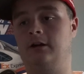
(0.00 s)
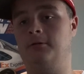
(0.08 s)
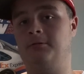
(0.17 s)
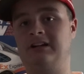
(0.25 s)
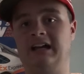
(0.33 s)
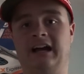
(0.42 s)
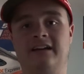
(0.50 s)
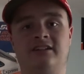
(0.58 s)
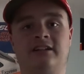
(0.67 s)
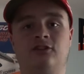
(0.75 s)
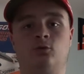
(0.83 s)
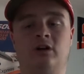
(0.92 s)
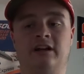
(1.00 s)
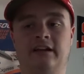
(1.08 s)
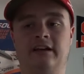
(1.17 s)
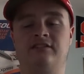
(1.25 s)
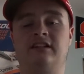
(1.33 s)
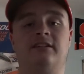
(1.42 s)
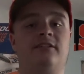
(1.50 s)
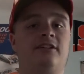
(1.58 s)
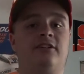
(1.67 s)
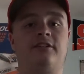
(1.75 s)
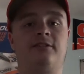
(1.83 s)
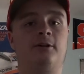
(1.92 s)
but guys, it is what it is.
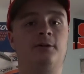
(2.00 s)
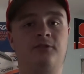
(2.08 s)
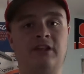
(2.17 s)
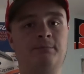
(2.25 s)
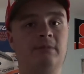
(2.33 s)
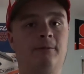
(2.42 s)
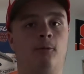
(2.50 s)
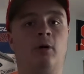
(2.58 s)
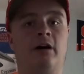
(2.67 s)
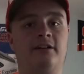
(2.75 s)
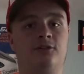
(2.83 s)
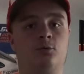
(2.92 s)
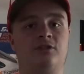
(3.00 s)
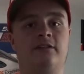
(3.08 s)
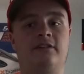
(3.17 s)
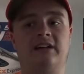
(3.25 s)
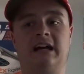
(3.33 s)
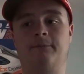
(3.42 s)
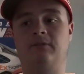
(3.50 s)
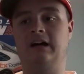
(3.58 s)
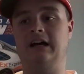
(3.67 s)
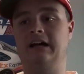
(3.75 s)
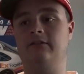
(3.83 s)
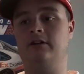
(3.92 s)
Good thing Bubba Wallace was in the top
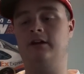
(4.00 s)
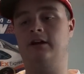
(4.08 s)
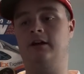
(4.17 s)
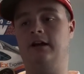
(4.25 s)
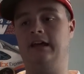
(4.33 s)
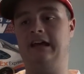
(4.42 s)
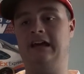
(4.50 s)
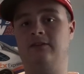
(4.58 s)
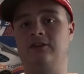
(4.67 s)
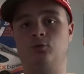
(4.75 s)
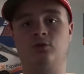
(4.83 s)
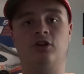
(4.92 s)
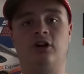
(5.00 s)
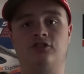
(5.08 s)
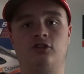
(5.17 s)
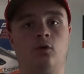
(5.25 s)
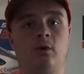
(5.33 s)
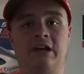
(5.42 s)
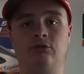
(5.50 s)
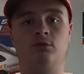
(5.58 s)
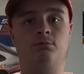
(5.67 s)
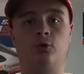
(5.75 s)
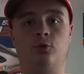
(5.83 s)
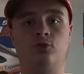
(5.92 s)
five, and this was also
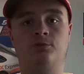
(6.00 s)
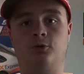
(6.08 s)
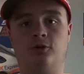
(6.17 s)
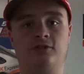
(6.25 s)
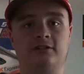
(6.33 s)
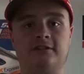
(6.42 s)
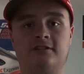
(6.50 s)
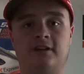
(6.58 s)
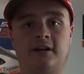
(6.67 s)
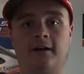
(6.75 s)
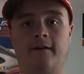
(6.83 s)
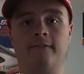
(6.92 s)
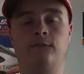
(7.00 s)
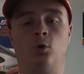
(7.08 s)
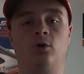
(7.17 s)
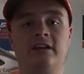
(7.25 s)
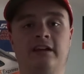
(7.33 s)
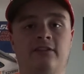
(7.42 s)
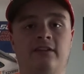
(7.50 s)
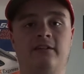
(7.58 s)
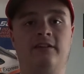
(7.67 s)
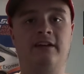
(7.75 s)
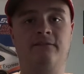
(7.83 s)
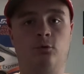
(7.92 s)
Hendrick Motorsports'
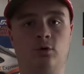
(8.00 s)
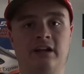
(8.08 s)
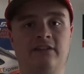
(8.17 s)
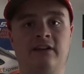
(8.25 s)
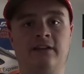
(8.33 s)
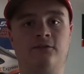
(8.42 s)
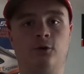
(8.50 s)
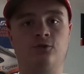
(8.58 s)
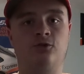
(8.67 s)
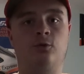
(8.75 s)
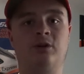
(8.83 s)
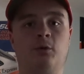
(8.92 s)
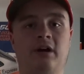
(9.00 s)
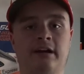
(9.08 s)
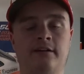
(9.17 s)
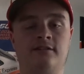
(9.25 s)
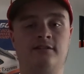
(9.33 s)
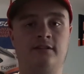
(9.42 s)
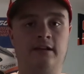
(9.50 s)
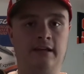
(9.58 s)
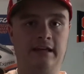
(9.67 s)
40th anniversary race,